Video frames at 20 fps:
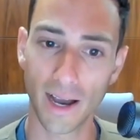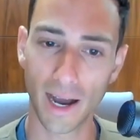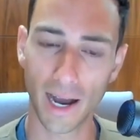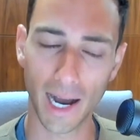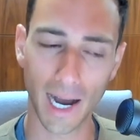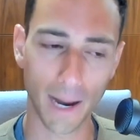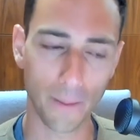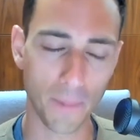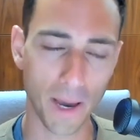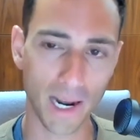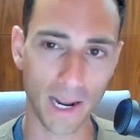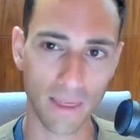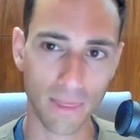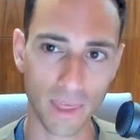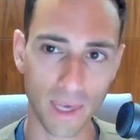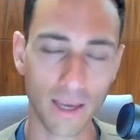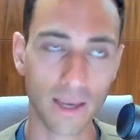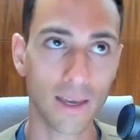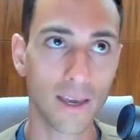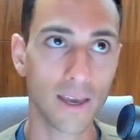And I
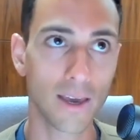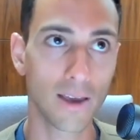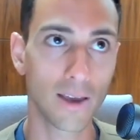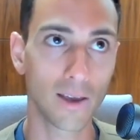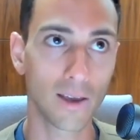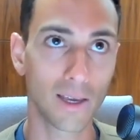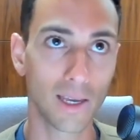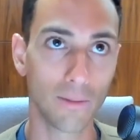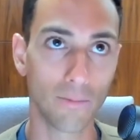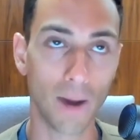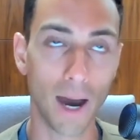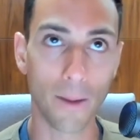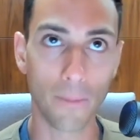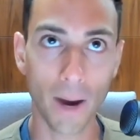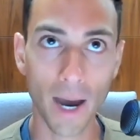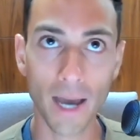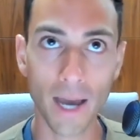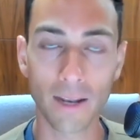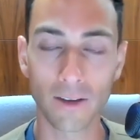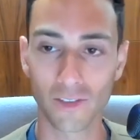think in my
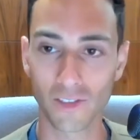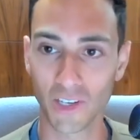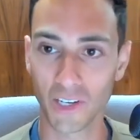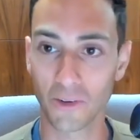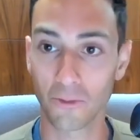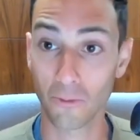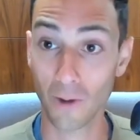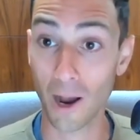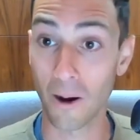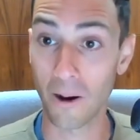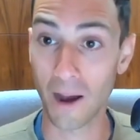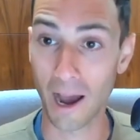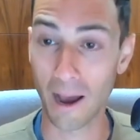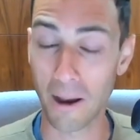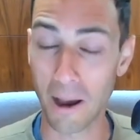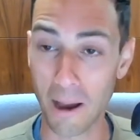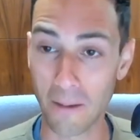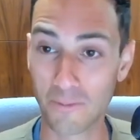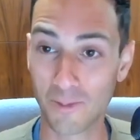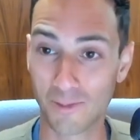mind, it was like, wow,
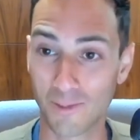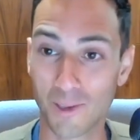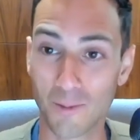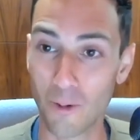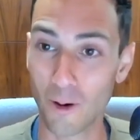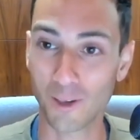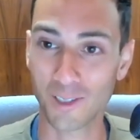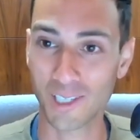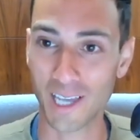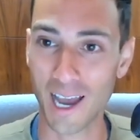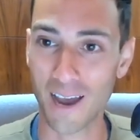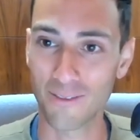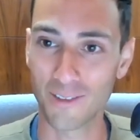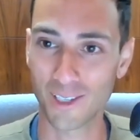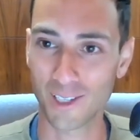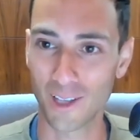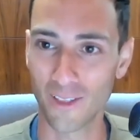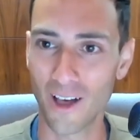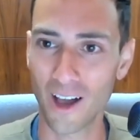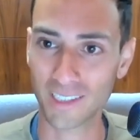I'm supposed to have
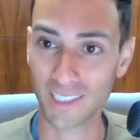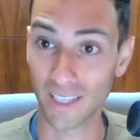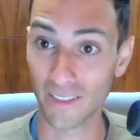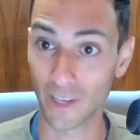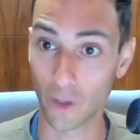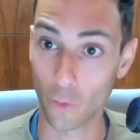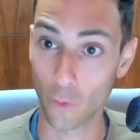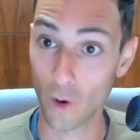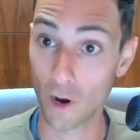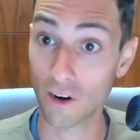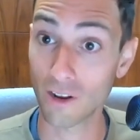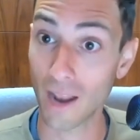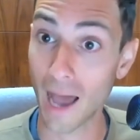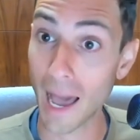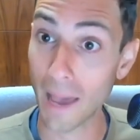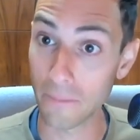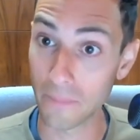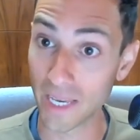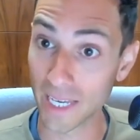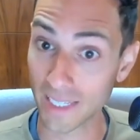this on lockdown. Like, where did
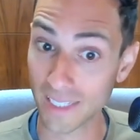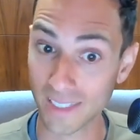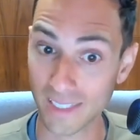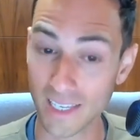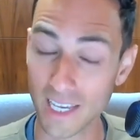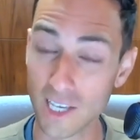I miss